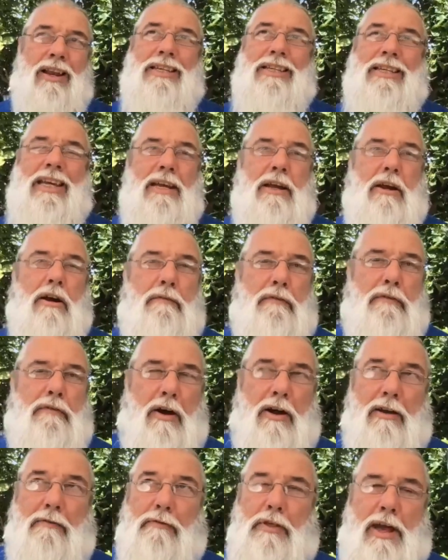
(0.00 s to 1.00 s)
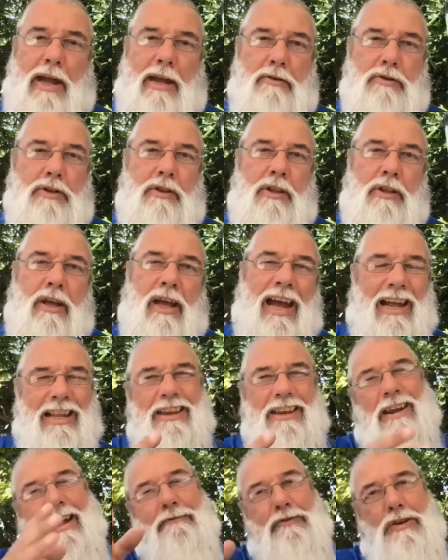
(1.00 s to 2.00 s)
Let's say you got 5,000 and
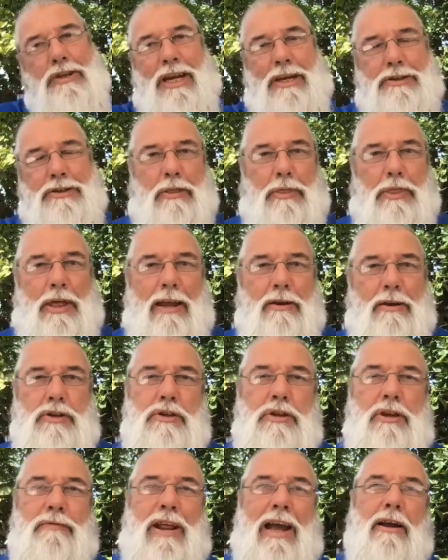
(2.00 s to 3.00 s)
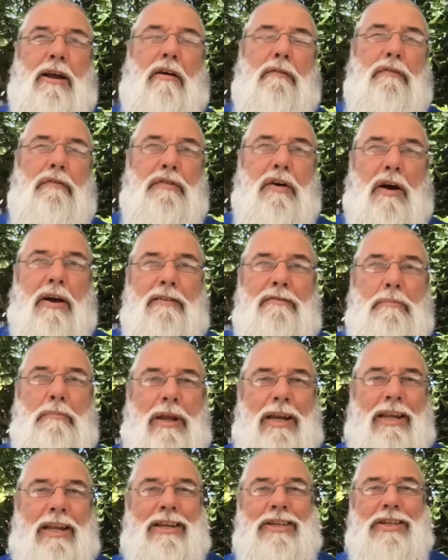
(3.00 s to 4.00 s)
your average has 1,000. You've now got 5
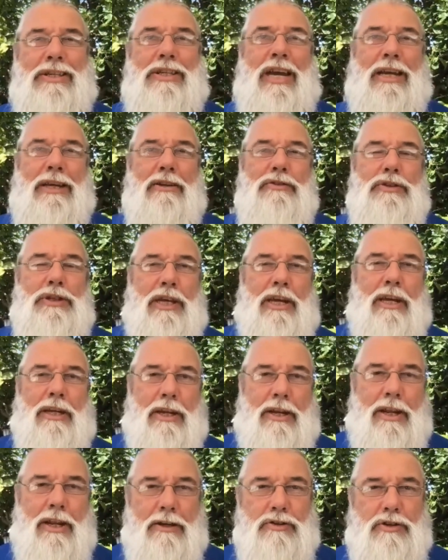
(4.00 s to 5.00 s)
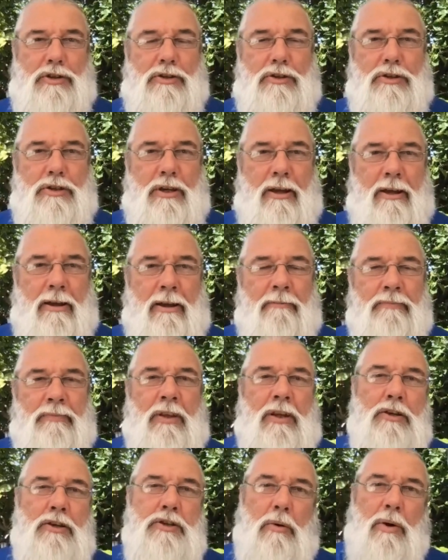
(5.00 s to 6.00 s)
million second tier connections.
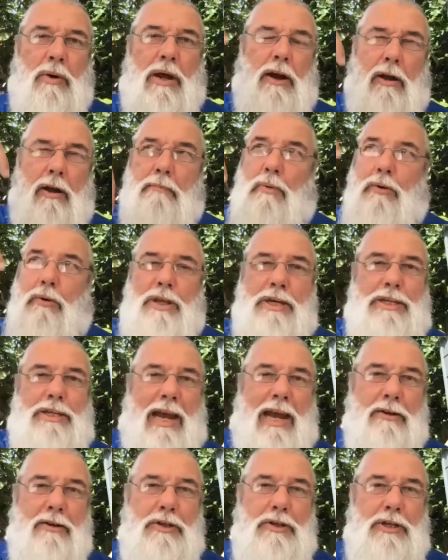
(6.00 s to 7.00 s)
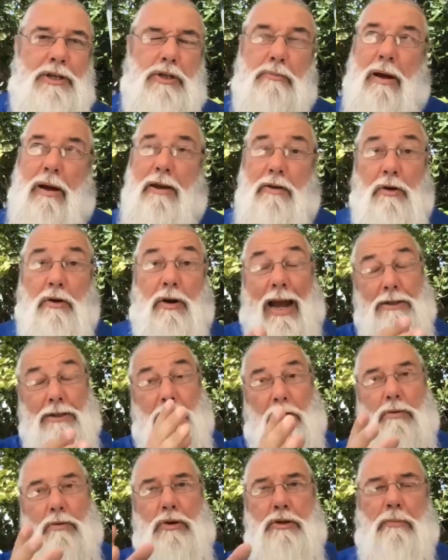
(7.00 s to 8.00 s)
So when I bought this house in Spain, or as
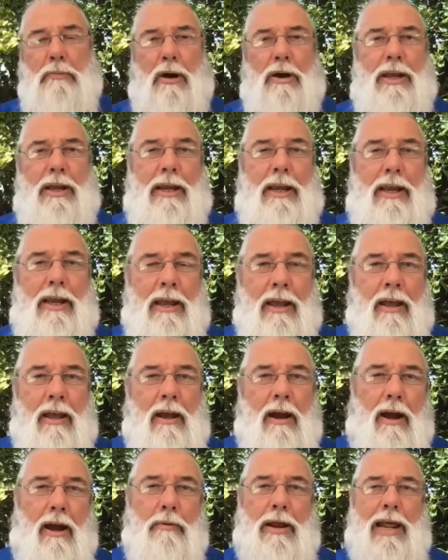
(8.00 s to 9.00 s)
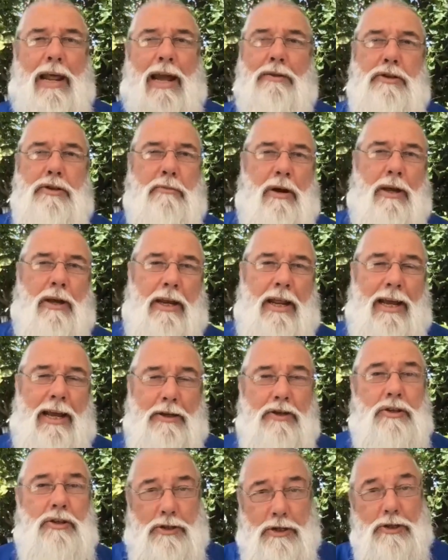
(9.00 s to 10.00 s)
I was buying it, I went out to my
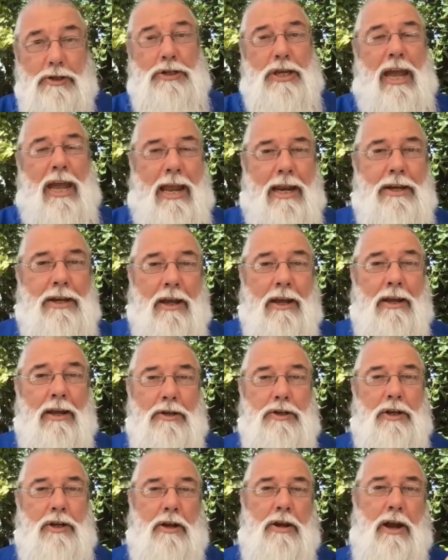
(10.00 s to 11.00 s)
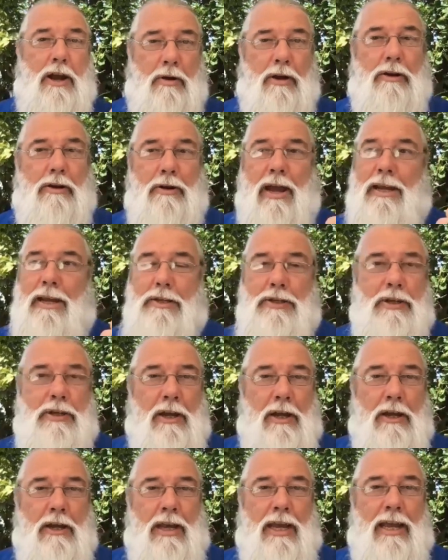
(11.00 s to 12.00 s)
connections and said, do you know a great
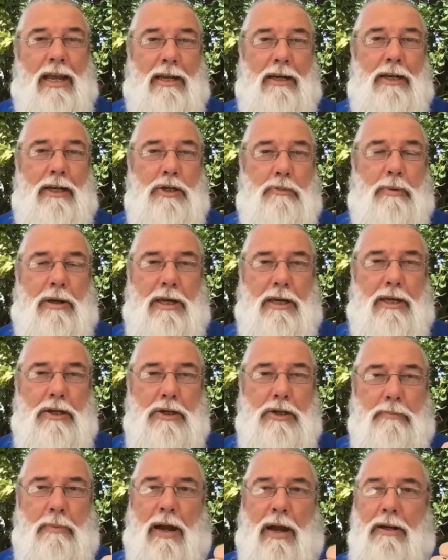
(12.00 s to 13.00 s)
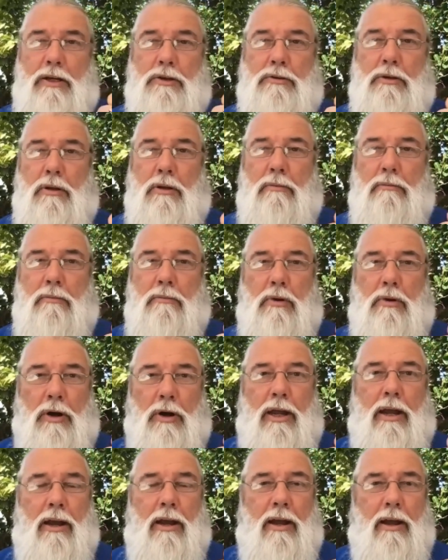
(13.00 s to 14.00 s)
English speaking Spanish
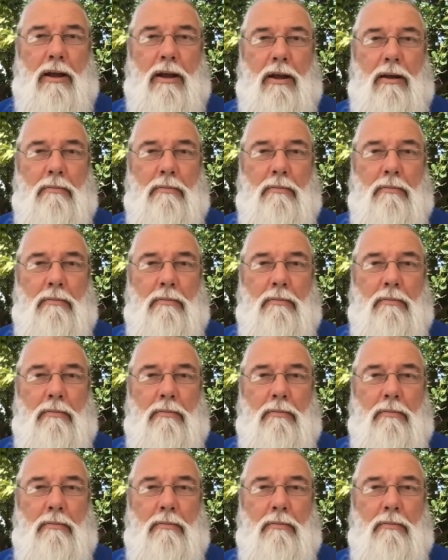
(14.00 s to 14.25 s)
lawyer